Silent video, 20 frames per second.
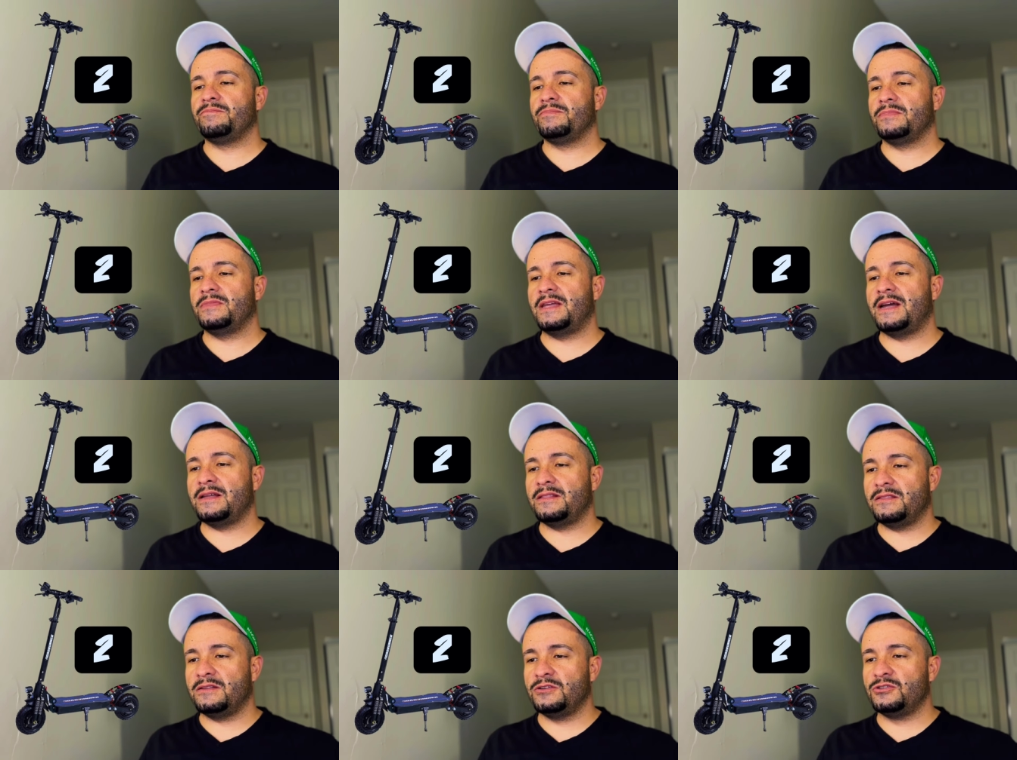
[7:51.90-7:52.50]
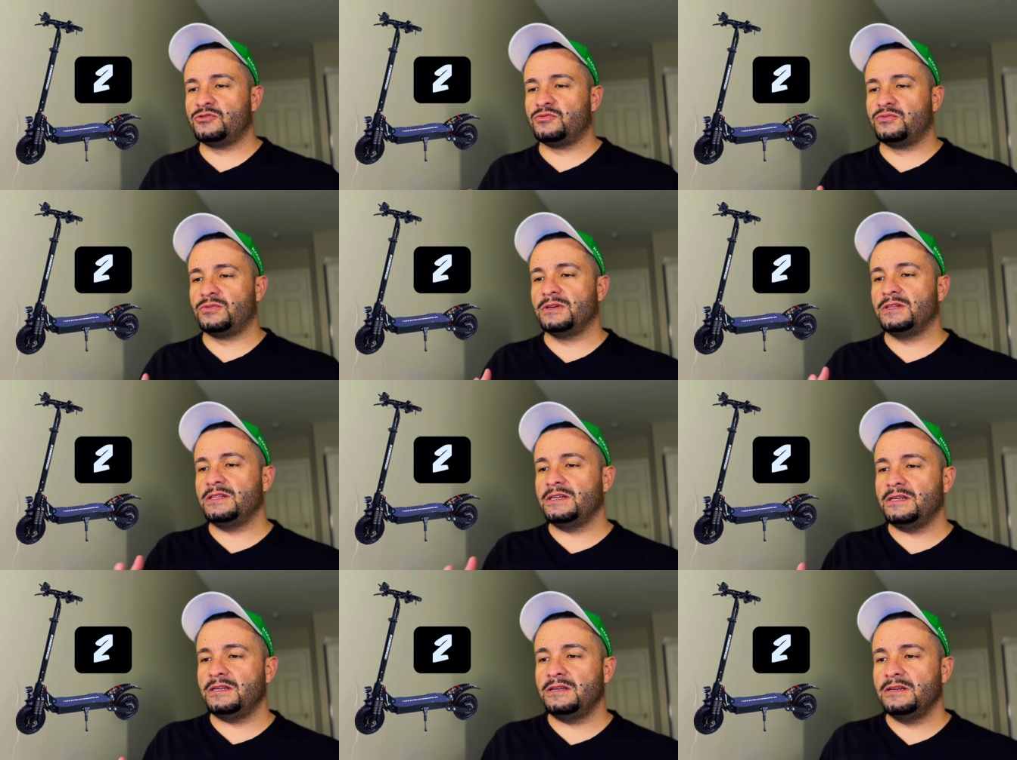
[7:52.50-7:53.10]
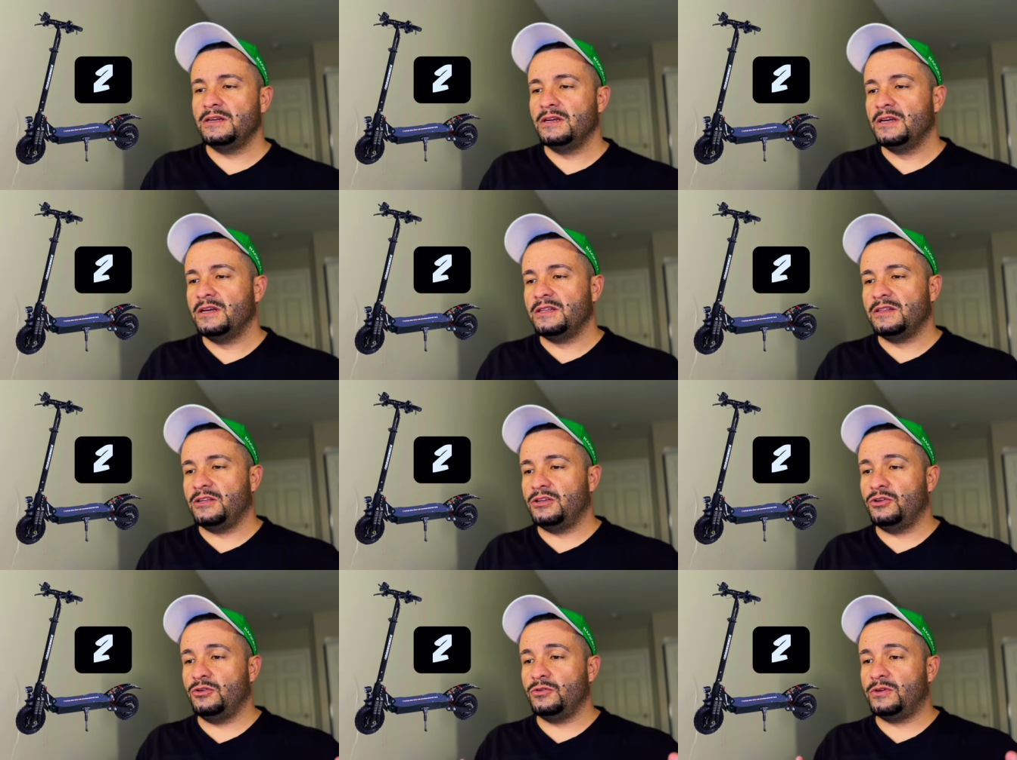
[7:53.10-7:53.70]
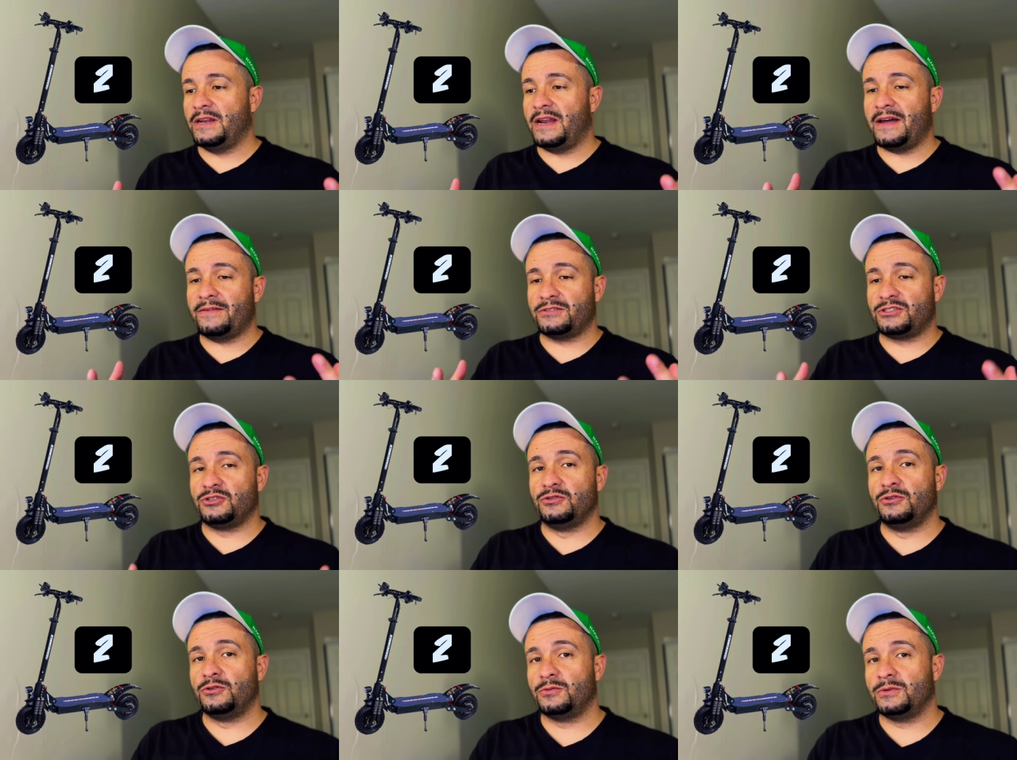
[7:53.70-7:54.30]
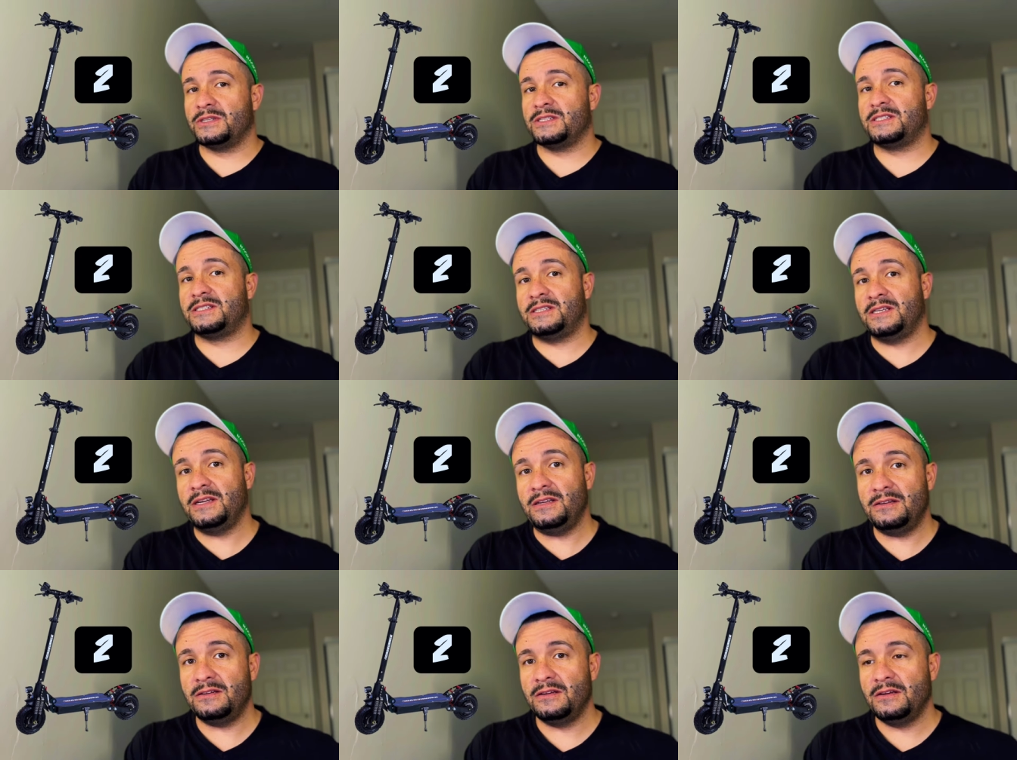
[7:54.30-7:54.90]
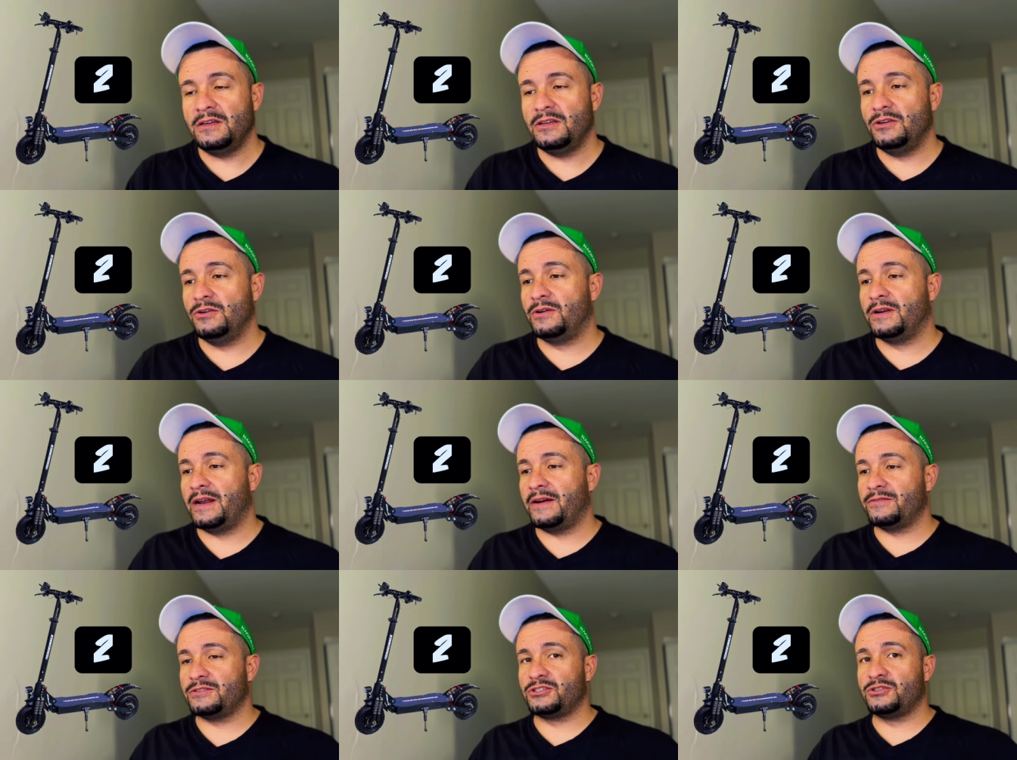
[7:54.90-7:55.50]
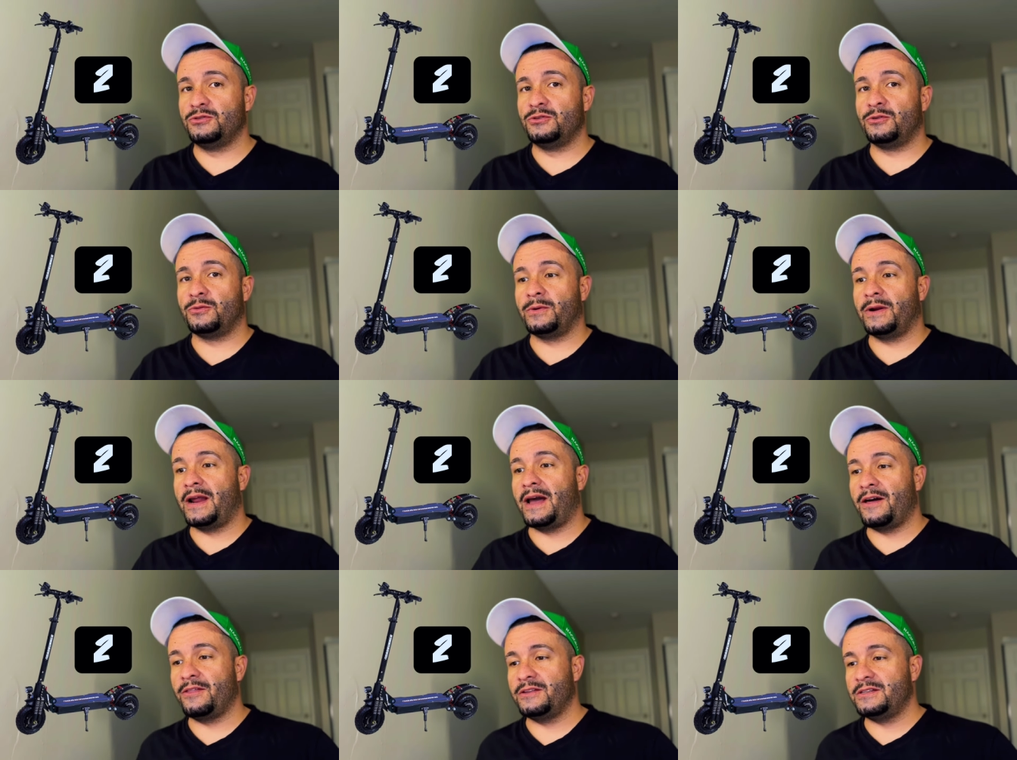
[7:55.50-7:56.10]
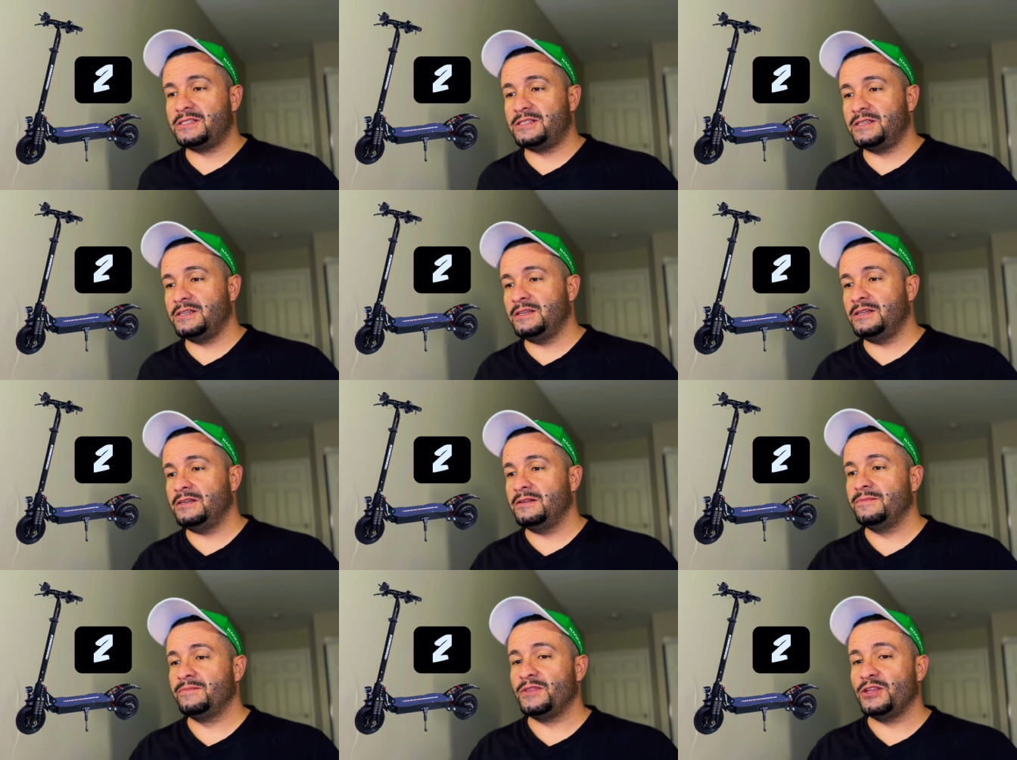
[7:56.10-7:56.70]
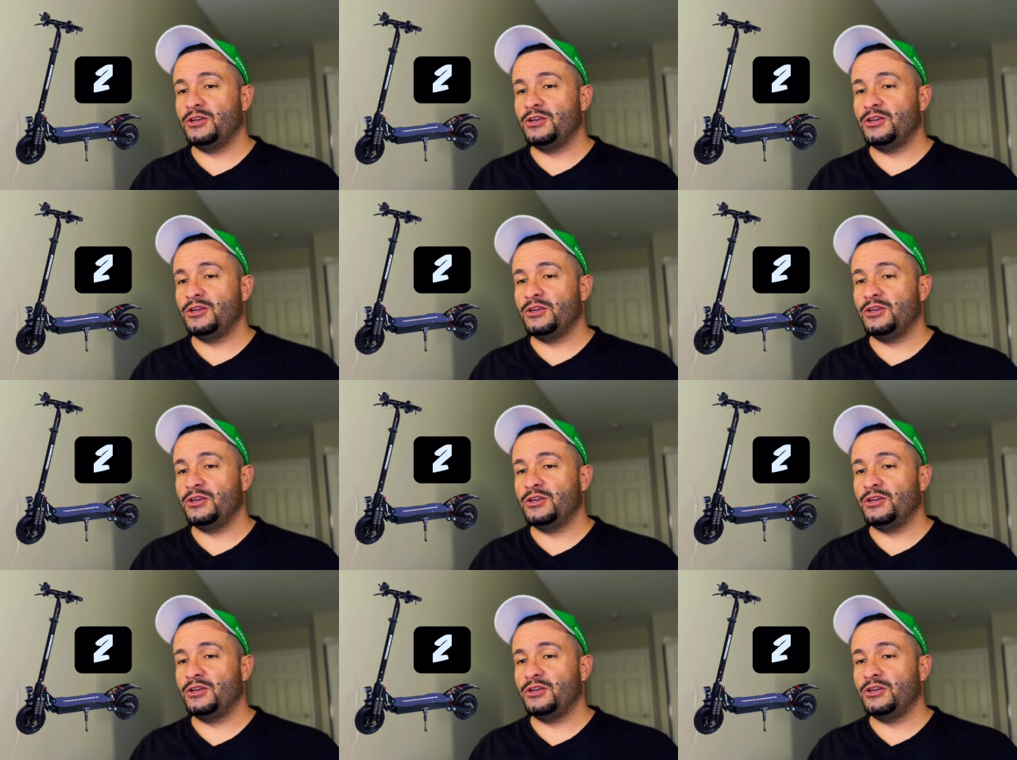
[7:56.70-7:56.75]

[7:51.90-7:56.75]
that there's really you can have a scooter with a seat, you can have a scooter without a seat.